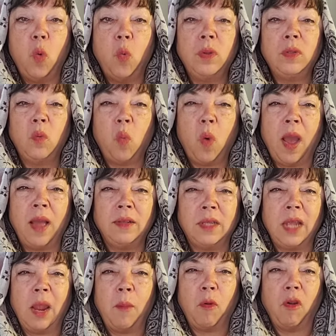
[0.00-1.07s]
was a wild
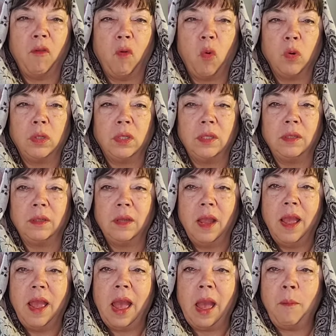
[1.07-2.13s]
tamer of horses,
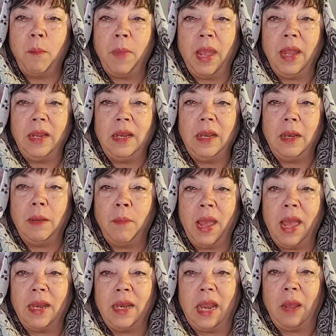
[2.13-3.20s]
a main
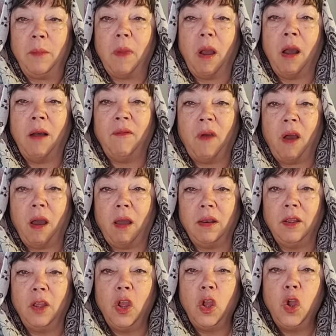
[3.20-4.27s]
man named Alvad,
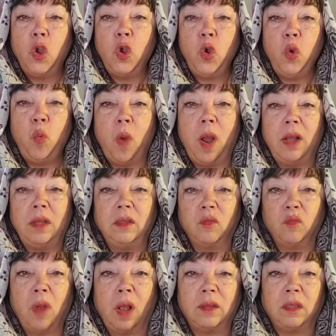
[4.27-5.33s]
who was
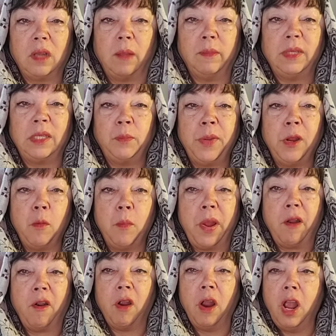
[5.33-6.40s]
Rostam's
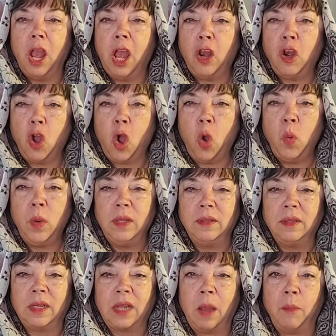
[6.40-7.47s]
spear-bearer and always
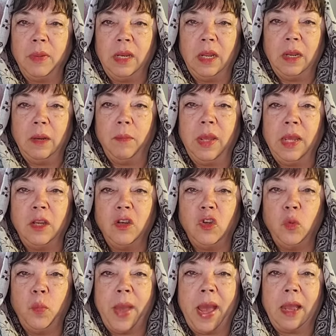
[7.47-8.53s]
accompanied him
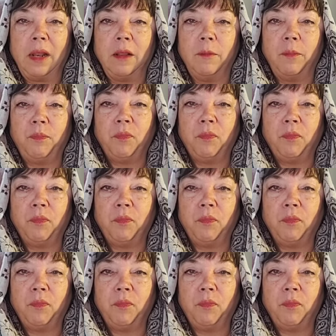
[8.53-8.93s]
into battle.